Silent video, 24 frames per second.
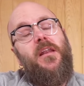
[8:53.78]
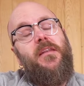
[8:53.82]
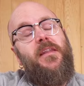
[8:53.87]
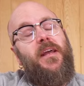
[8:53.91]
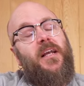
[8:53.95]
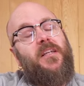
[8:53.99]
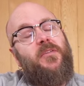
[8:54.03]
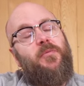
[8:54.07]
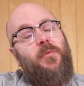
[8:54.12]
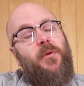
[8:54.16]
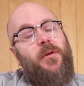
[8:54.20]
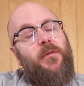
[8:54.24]

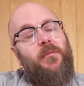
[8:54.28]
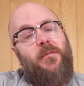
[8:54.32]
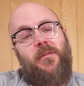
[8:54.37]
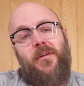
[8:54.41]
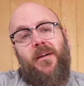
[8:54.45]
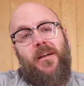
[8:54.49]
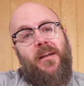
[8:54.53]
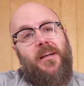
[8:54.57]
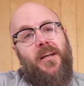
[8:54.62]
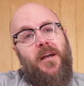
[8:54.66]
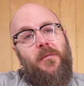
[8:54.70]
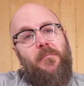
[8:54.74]
Next week we're
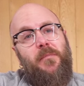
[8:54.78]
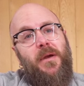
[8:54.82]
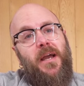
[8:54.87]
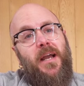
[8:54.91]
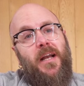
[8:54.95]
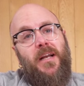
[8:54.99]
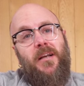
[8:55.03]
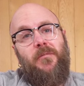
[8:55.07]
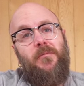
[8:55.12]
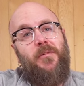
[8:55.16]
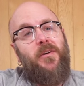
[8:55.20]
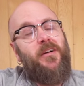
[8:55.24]
gonna come
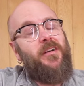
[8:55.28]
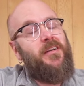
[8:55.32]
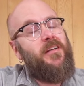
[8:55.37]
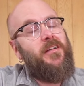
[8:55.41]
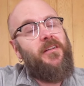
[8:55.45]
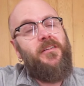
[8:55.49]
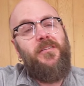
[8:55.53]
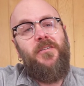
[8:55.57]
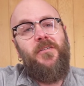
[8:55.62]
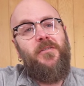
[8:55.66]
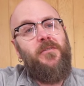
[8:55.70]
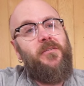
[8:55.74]
back and we're
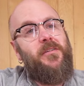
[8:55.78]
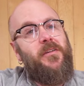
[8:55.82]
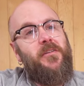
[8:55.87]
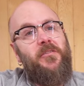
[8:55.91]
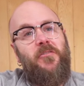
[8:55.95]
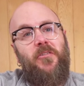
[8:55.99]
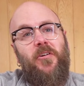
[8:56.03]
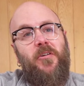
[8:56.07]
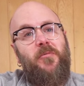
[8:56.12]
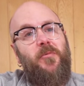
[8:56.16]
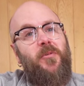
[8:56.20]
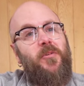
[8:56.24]
gonna do the
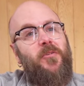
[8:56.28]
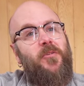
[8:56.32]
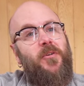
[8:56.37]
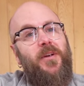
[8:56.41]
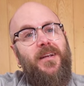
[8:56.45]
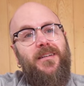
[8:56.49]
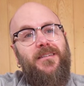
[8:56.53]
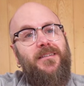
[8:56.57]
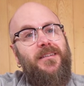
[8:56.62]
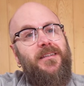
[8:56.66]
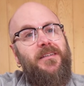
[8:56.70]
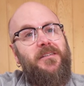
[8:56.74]
normal
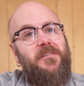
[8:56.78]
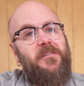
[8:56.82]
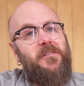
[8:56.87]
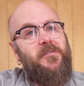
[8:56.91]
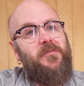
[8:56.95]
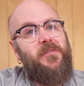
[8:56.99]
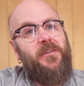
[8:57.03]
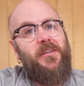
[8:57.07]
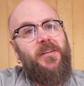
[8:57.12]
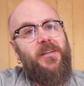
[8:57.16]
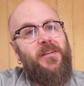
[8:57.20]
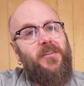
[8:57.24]
crazy
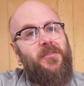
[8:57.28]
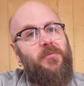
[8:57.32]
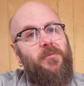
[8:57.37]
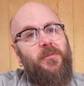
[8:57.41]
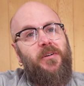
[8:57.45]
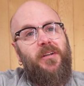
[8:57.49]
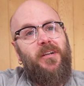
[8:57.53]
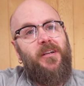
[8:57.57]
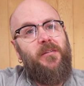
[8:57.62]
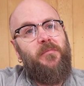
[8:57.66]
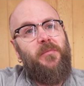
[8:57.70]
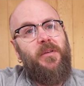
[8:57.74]
goofiness. We're
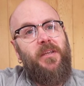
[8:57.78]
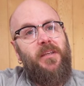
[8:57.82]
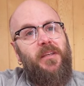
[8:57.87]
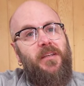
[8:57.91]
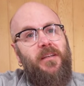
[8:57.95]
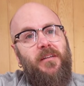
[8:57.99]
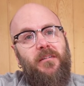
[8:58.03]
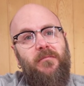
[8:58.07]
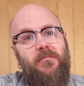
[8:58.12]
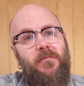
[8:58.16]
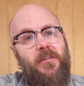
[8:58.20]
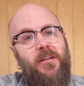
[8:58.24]
gonna
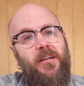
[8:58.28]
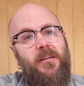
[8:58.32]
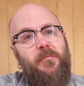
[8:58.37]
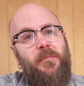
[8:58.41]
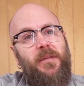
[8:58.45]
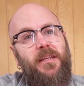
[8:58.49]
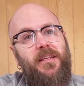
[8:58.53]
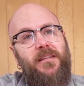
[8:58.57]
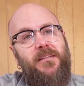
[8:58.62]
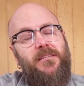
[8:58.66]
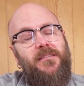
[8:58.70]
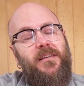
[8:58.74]
be, we're gonna
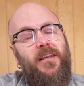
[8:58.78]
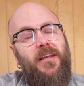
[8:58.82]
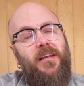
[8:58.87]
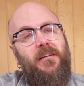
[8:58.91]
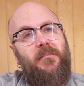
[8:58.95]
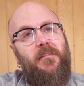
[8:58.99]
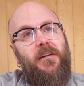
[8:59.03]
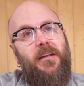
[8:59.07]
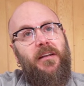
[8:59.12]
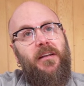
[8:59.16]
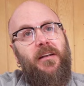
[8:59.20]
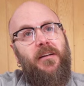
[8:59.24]
be insane,
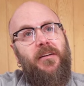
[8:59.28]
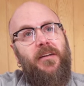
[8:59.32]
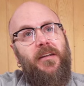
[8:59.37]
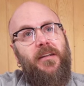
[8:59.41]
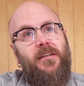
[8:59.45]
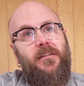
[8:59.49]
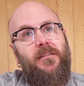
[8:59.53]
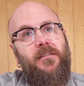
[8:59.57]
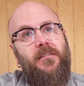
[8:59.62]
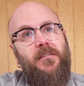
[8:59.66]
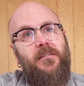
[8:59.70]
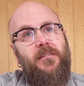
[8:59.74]
right
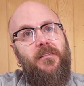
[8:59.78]
Eric?